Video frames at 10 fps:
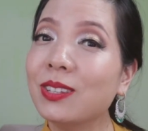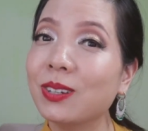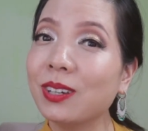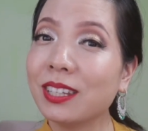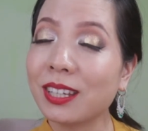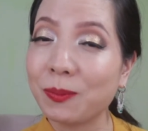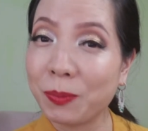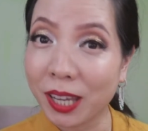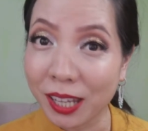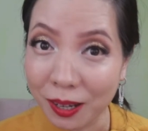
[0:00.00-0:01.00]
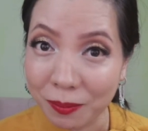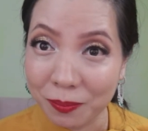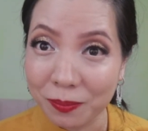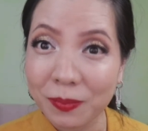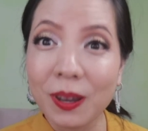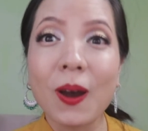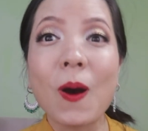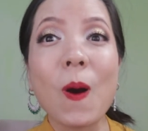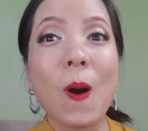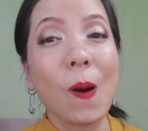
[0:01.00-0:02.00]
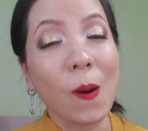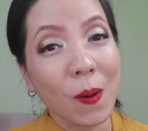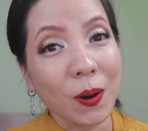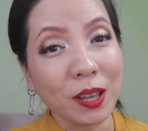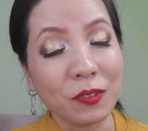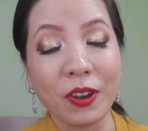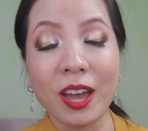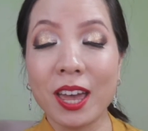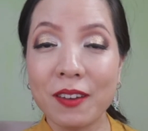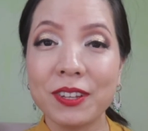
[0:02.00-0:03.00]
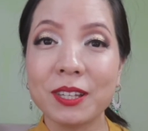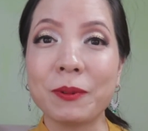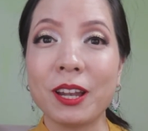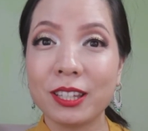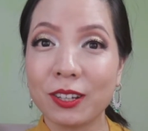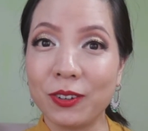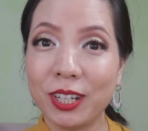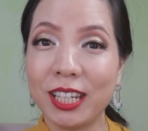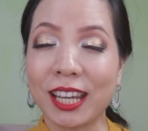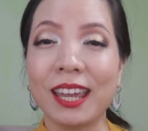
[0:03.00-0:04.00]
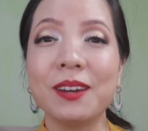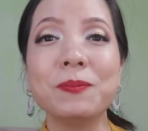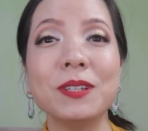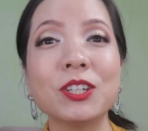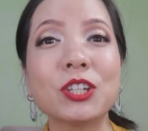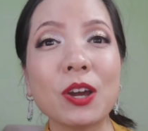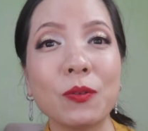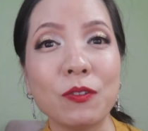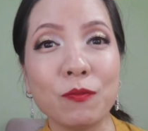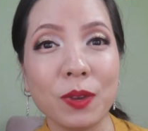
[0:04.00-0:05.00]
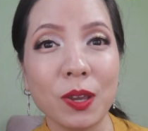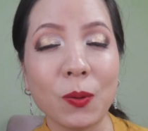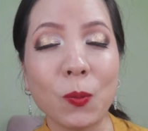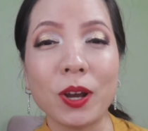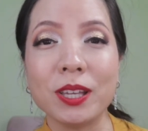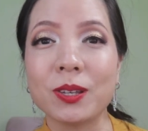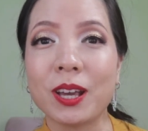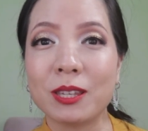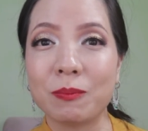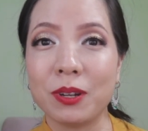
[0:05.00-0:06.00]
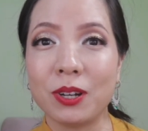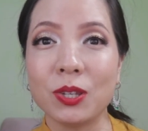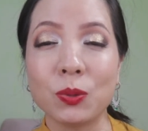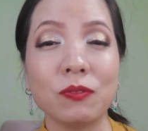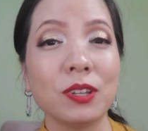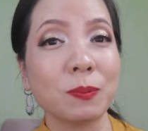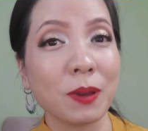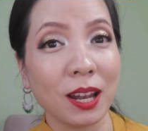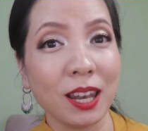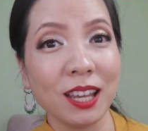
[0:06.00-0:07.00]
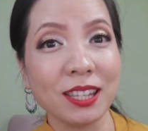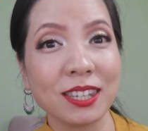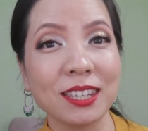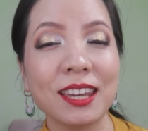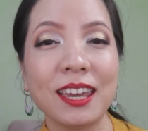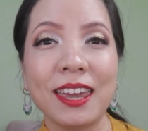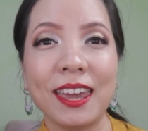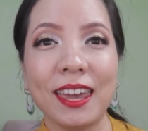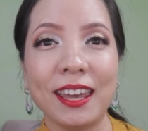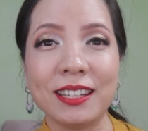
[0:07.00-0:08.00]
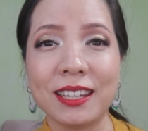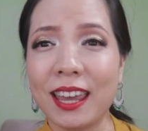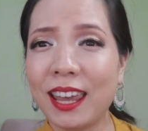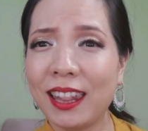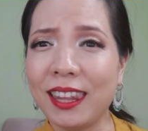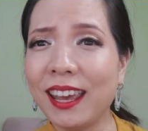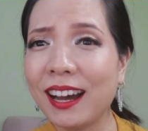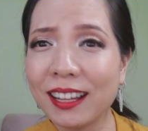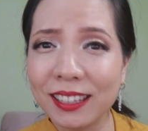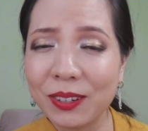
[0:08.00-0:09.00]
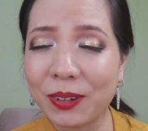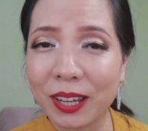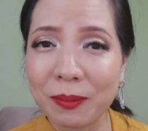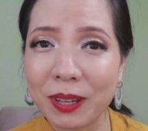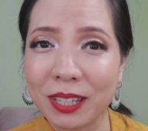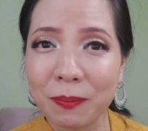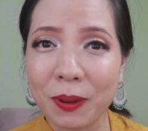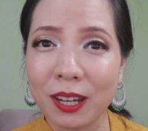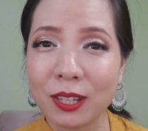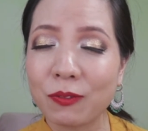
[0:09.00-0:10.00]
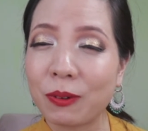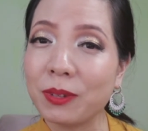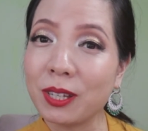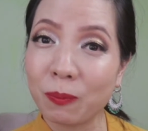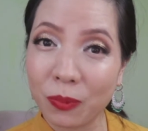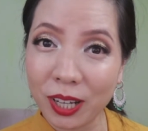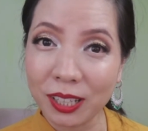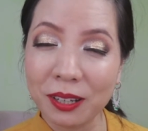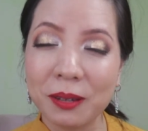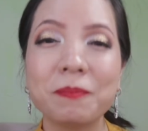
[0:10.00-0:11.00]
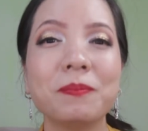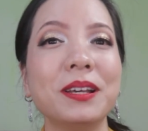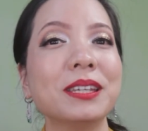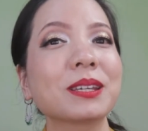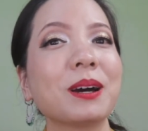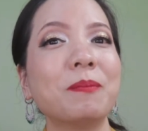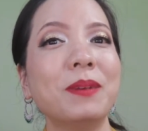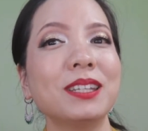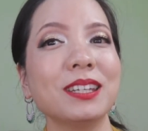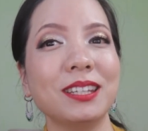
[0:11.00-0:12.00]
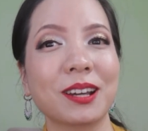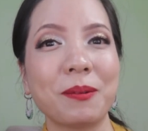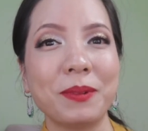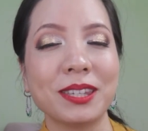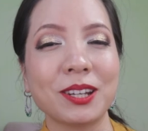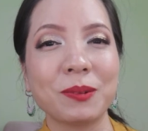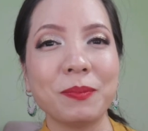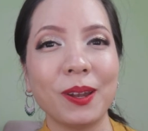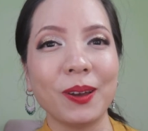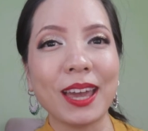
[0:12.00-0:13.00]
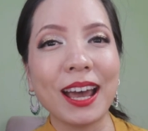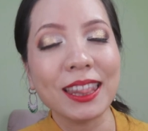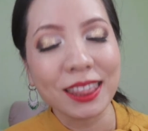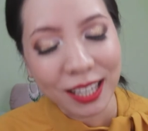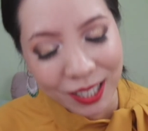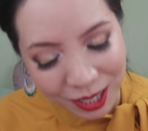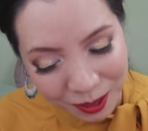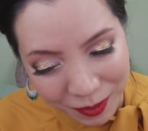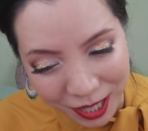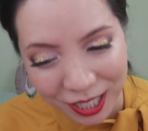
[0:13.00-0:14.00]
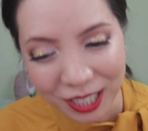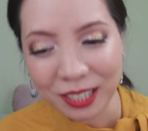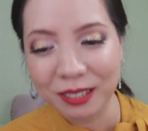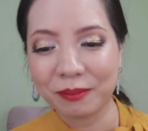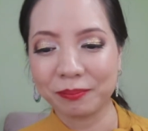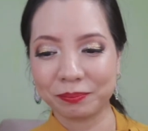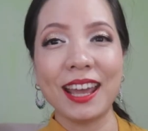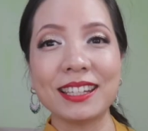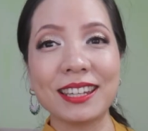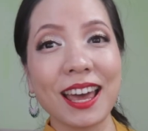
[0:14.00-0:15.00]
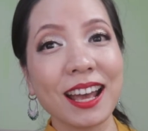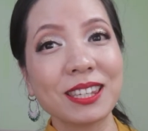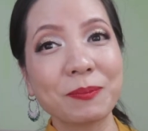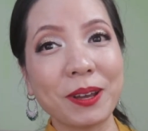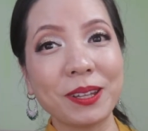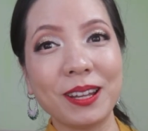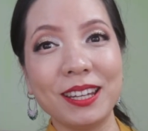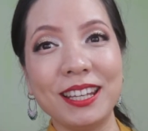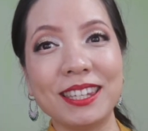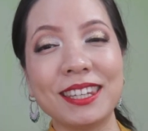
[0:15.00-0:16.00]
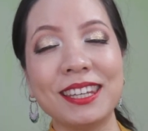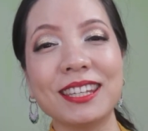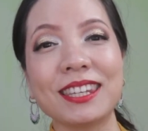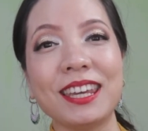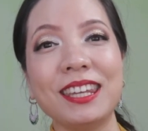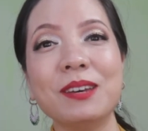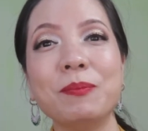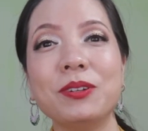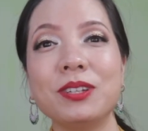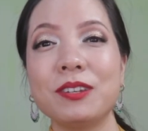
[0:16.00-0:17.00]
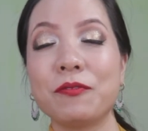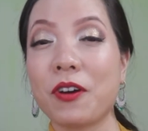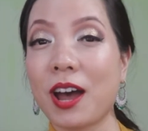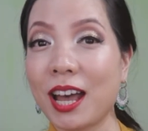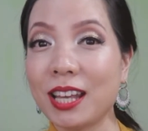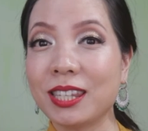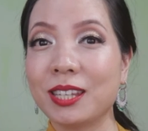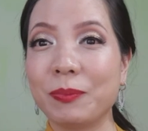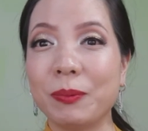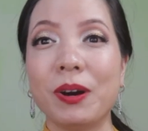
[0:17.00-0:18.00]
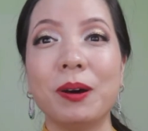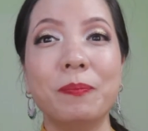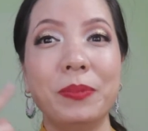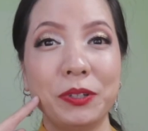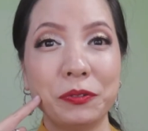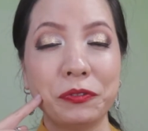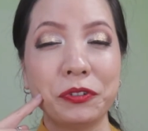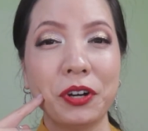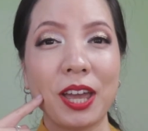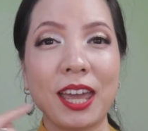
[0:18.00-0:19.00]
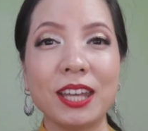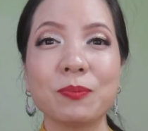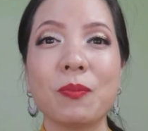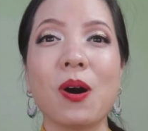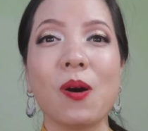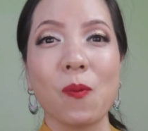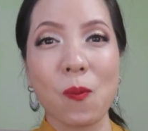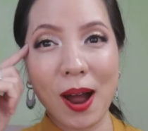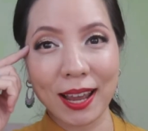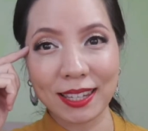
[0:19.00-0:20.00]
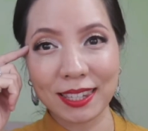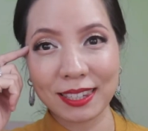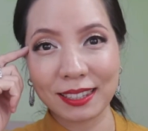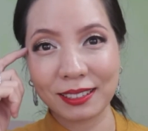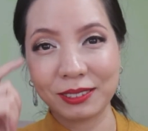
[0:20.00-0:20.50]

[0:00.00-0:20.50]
Do you intend to pick it up? Or if you have this palette already, can you please share with me what is your experience with this palette? And any other recommended palettes from this brand? Please comment in the comment section below, yeah? Thank you so much. And last but not least, here's an inner beauty tip for us to be more beautiful and more wise.